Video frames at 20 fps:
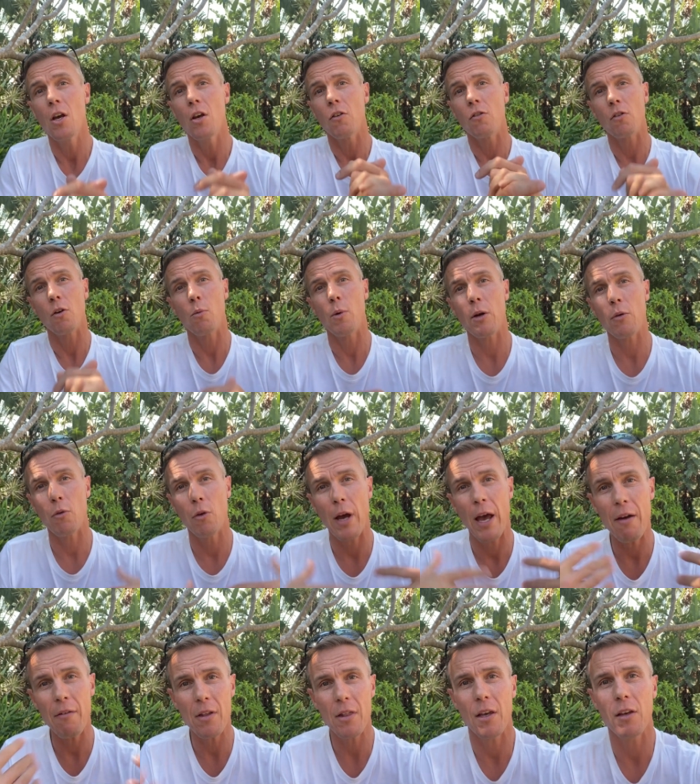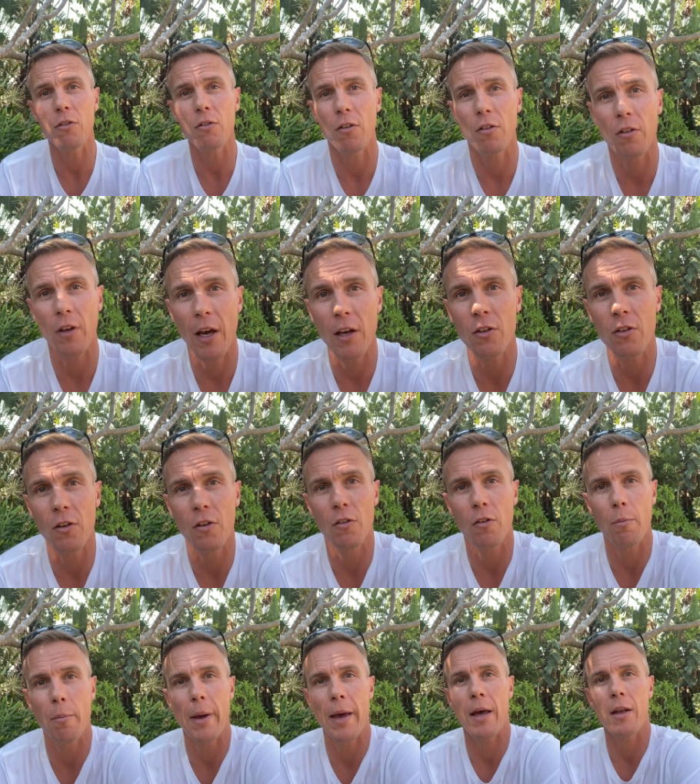So, when we're having these discussions
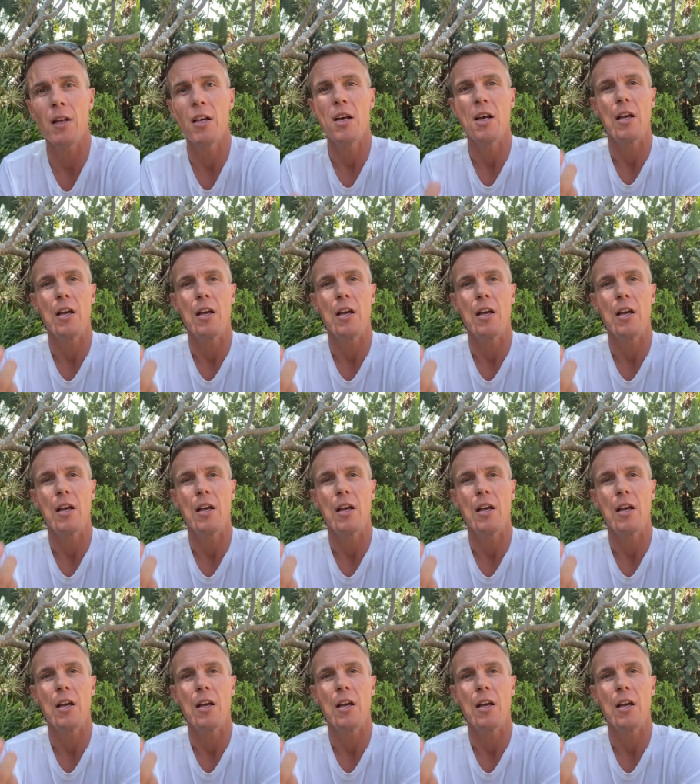about